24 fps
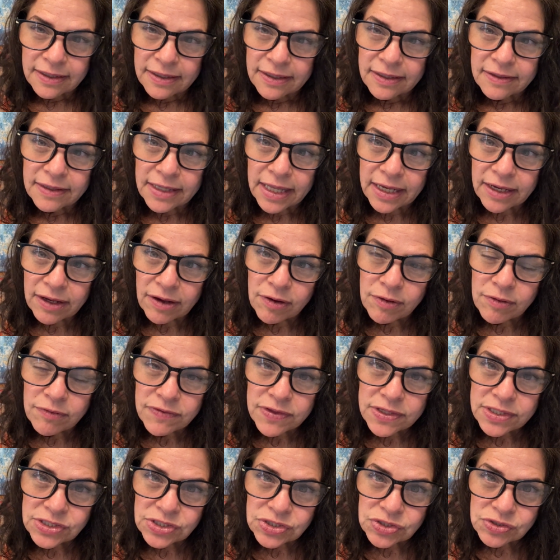Let go of
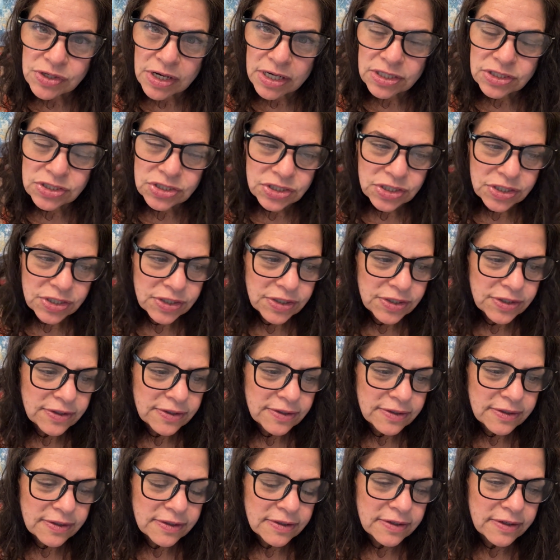the structure,
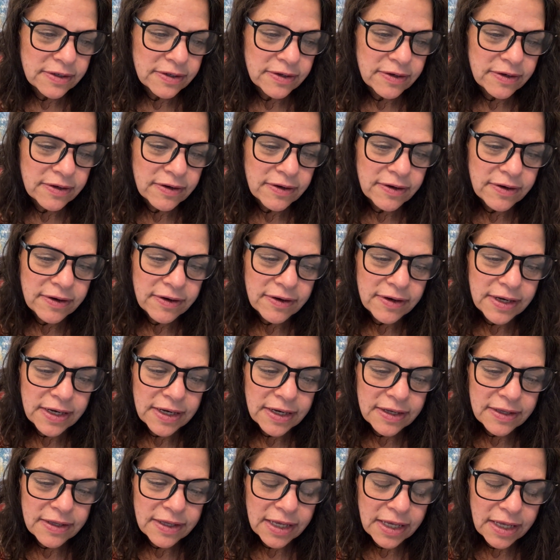
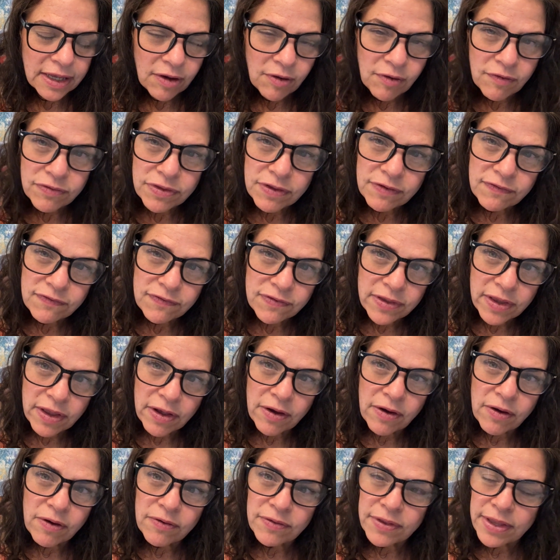let go of the
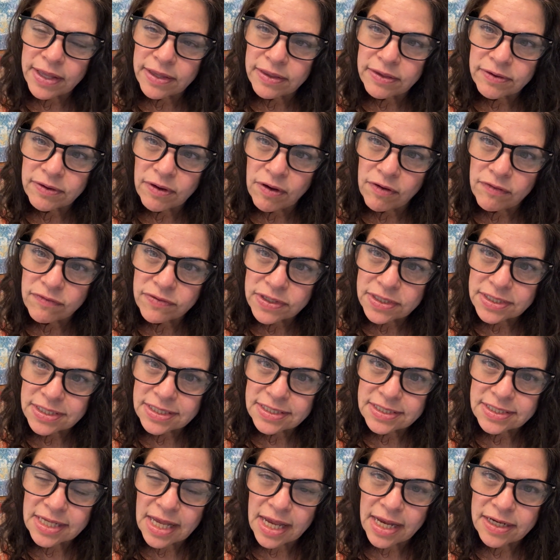flow, let go of the
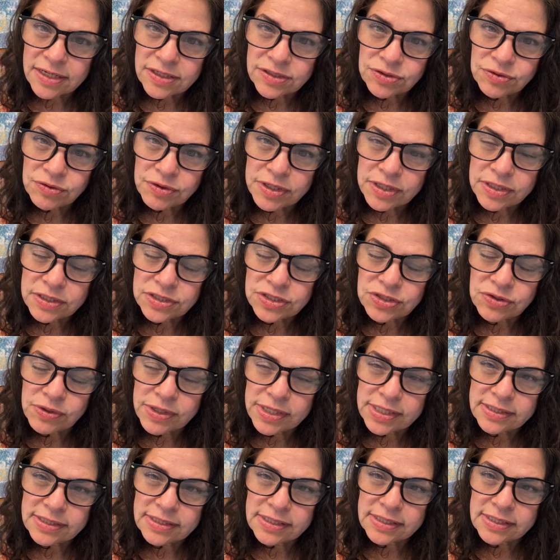design
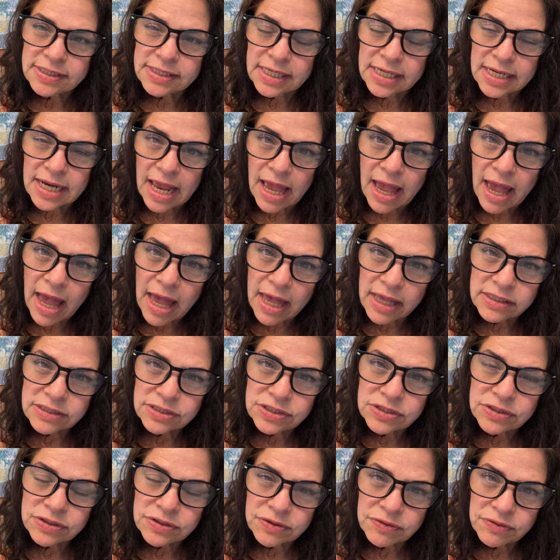choices, and
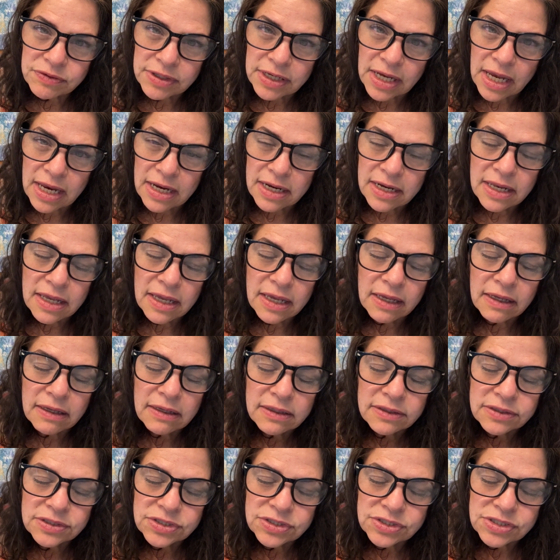as you're creating,
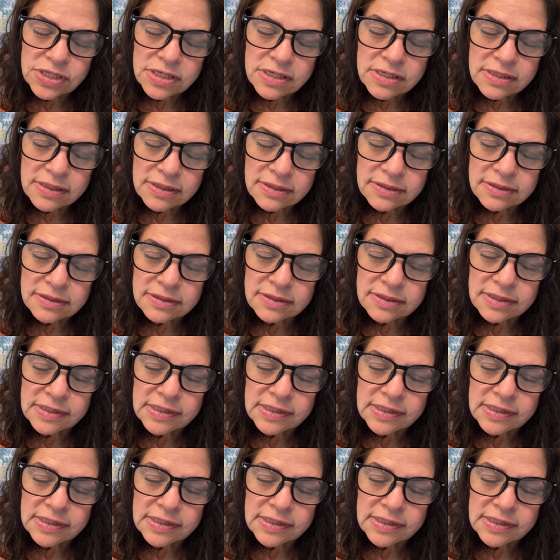just